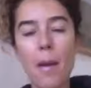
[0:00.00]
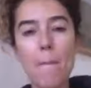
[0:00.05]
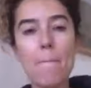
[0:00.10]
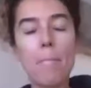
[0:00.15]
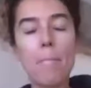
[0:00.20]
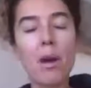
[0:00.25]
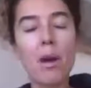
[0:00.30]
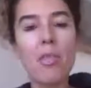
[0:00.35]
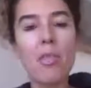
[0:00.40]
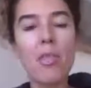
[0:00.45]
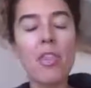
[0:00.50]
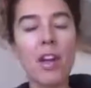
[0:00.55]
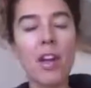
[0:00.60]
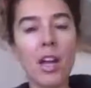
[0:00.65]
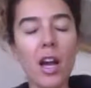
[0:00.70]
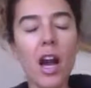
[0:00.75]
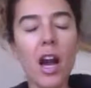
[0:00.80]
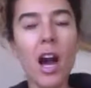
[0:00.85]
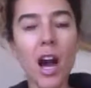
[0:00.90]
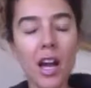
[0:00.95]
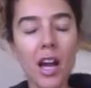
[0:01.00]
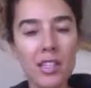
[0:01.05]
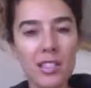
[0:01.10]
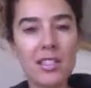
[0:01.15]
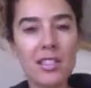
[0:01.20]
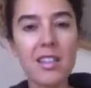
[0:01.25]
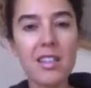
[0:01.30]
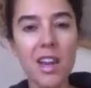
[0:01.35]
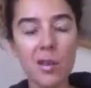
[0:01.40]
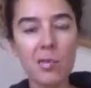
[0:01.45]
but the
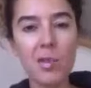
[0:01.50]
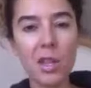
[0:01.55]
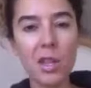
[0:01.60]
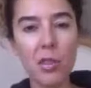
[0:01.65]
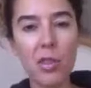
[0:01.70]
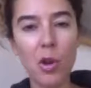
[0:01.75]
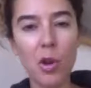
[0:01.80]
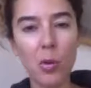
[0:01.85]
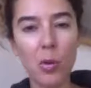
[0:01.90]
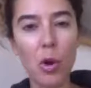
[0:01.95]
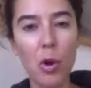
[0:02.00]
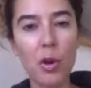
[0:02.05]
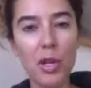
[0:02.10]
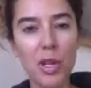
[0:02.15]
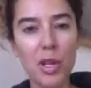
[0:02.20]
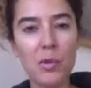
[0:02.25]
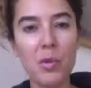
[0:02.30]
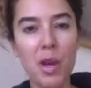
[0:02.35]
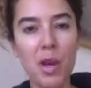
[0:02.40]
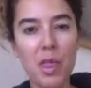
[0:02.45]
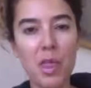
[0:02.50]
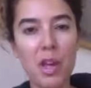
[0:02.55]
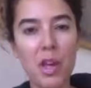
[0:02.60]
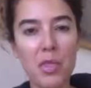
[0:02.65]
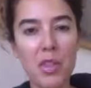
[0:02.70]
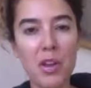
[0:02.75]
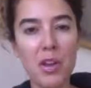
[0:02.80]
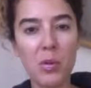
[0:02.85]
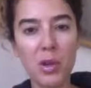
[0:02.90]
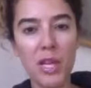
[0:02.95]
concept that they're working with, I
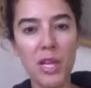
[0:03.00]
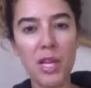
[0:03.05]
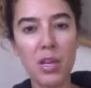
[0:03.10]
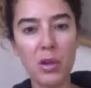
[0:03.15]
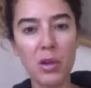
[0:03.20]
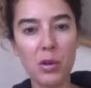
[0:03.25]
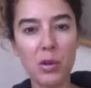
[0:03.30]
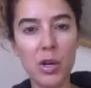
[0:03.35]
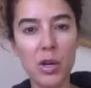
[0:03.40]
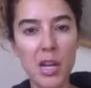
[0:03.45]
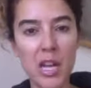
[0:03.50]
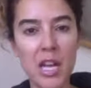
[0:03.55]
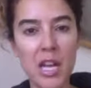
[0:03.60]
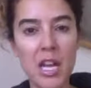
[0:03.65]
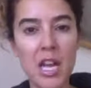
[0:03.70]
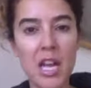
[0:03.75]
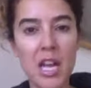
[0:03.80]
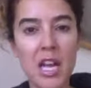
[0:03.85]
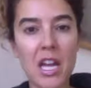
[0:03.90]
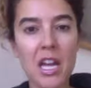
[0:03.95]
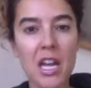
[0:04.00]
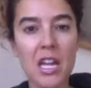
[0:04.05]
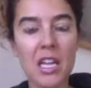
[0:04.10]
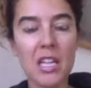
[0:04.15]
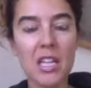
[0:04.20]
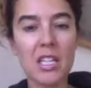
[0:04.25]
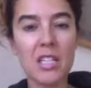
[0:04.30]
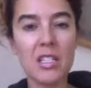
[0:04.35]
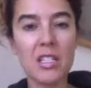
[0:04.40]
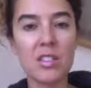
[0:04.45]
think we can agree
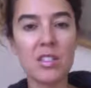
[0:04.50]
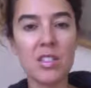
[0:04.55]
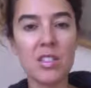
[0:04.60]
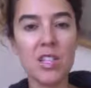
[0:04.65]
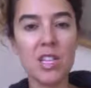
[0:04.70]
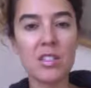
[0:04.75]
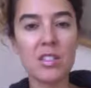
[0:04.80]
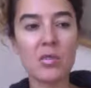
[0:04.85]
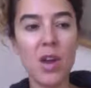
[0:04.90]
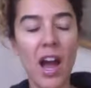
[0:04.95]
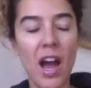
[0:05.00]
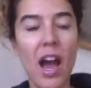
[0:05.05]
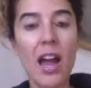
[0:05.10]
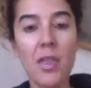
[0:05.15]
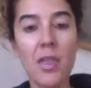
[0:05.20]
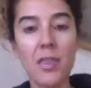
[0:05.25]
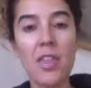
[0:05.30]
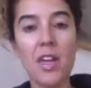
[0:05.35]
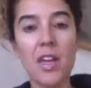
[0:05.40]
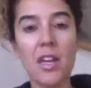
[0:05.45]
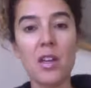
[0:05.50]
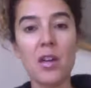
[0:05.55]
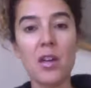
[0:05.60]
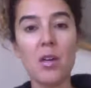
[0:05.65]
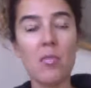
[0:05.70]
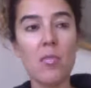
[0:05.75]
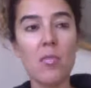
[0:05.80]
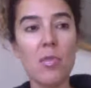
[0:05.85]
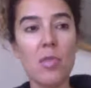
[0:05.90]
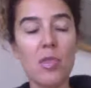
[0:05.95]
is I think
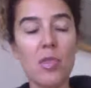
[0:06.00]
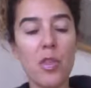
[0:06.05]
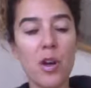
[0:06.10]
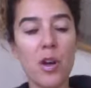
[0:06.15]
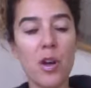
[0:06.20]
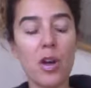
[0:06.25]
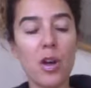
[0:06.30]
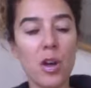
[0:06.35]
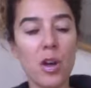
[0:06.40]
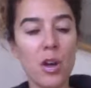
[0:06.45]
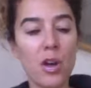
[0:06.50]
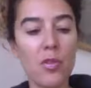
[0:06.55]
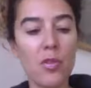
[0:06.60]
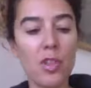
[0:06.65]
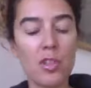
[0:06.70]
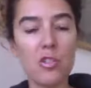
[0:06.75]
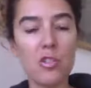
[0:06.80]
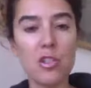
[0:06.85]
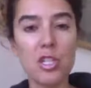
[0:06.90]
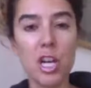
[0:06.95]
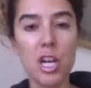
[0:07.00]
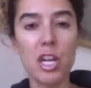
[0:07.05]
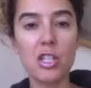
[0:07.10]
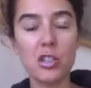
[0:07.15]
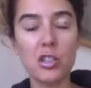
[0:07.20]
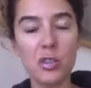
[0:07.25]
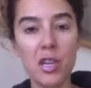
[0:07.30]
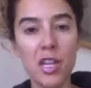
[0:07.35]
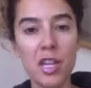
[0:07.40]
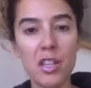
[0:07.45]
the
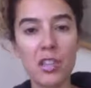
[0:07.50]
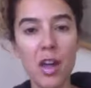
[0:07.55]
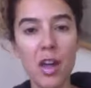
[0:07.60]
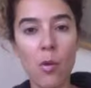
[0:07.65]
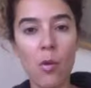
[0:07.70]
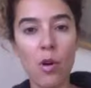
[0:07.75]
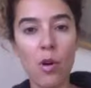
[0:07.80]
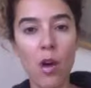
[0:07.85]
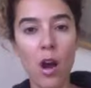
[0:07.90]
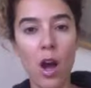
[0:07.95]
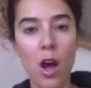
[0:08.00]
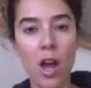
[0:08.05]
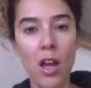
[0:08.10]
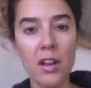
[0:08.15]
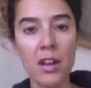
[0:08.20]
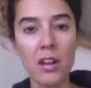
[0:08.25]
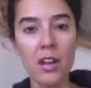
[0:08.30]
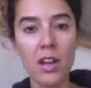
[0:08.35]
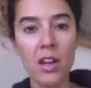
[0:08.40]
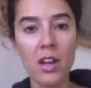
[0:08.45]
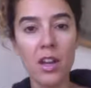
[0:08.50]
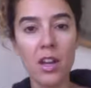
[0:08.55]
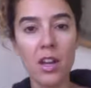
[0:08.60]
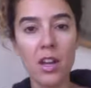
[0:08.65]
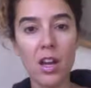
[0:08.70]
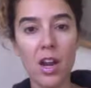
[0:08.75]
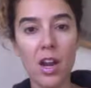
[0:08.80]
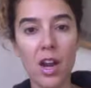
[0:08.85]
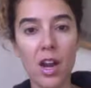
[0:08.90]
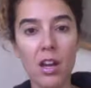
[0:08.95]
trajectory that we're on
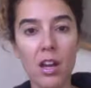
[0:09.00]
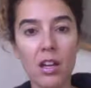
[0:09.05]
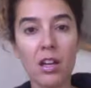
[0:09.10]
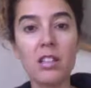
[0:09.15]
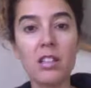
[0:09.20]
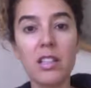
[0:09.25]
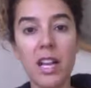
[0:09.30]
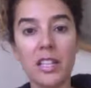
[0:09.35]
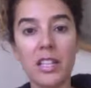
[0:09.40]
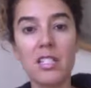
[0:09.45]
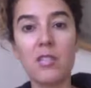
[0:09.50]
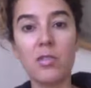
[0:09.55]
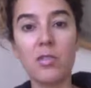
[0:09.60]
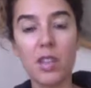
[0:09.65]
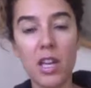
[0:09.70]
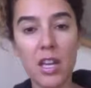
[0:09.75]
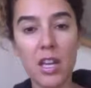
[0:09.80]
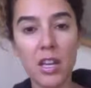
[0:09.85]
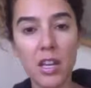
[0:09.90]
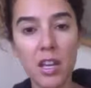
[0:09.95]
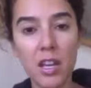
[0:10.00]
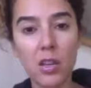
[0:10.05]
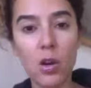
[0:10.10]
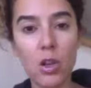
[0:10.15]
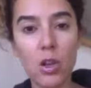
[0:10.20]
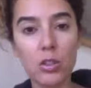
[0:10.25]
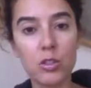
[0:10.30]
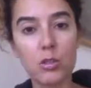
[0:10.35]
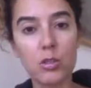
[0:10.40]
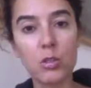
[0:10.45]
collectively,
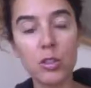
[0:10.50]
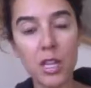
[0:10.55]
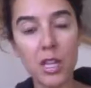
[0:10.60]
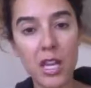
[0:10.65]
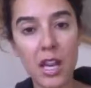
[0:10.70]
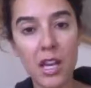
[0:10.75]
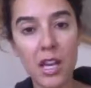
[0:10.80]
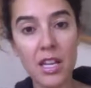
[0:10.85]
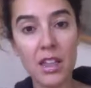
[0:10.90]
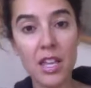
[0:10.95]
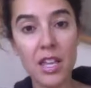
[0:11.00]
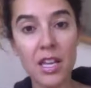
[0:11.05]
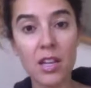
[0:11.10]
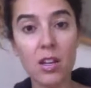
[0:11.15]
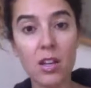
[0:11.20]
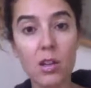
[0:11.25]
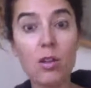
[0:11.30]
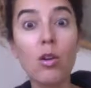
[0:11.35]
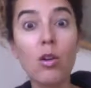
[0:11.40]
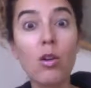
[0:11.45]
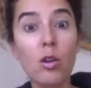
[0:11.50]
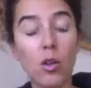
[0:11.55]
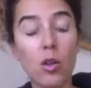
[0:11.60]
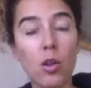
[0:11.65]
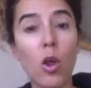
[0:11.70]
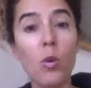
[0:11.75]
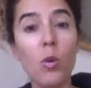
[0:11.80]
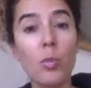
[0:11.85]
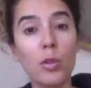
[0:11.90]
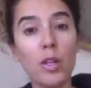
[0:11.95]
culturally, I think
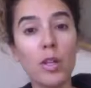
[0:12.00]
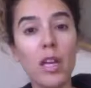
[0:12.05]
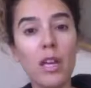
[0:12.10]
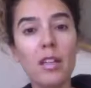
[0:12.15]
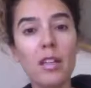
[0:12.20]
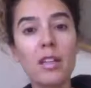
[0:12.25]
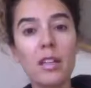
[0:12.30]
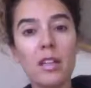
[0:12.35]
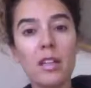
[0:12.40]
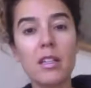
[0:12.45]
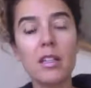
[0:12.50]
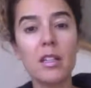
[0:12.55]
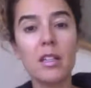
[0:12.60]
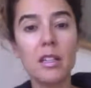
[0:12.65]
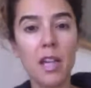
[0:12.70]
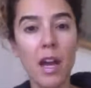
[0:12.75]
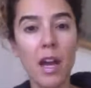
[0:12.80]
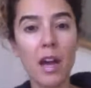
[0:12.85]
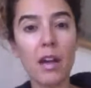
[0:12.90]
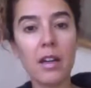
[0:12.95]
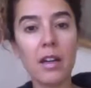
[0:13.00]
globally. Yeah.